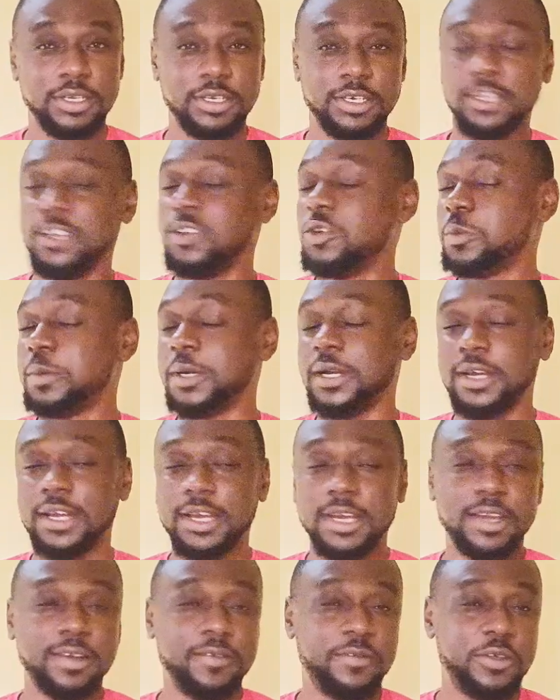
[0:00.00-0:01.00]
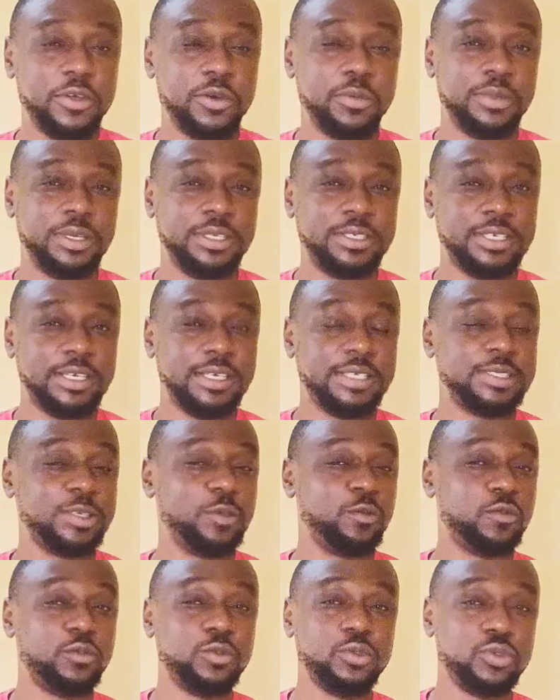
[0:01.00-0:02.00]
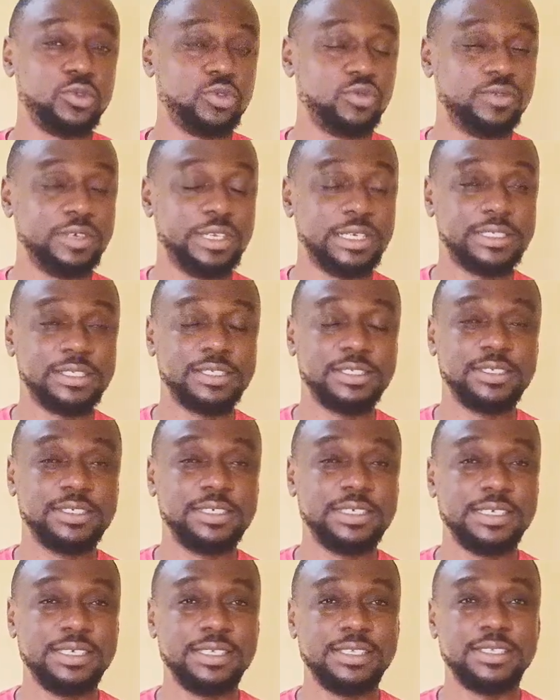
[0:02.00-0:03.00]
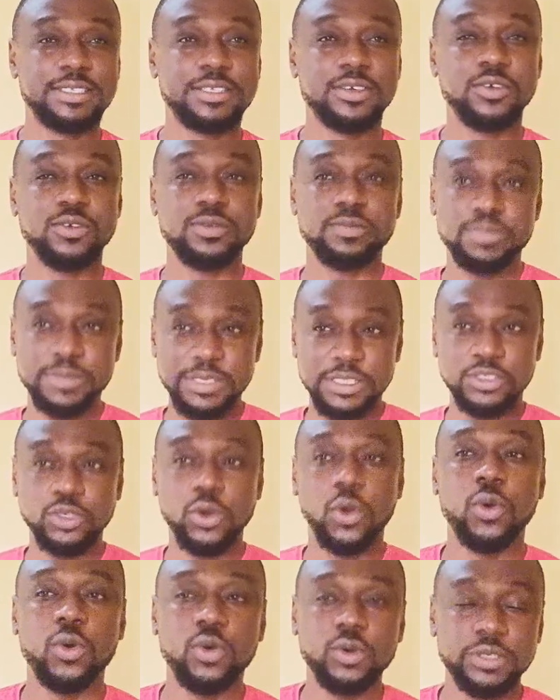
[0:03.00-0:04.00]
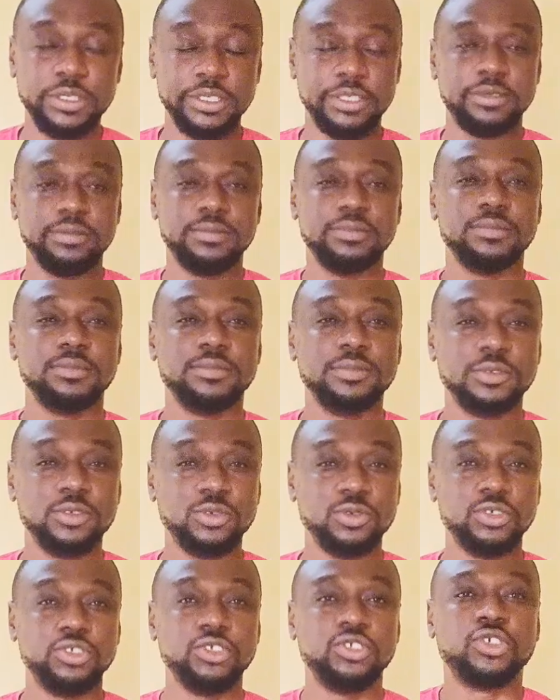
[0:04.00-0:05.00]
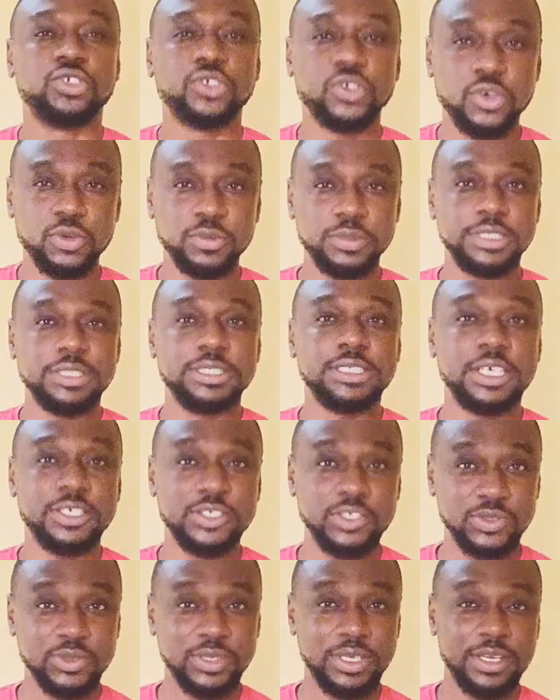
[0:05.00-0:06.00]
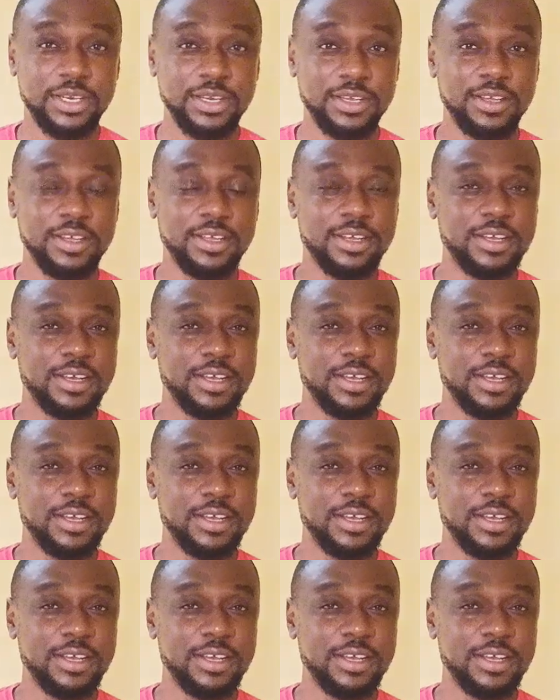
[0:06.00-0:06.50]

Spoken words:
The loop I have here on my channel is a full groove that it complete all the the drum, the jazz together,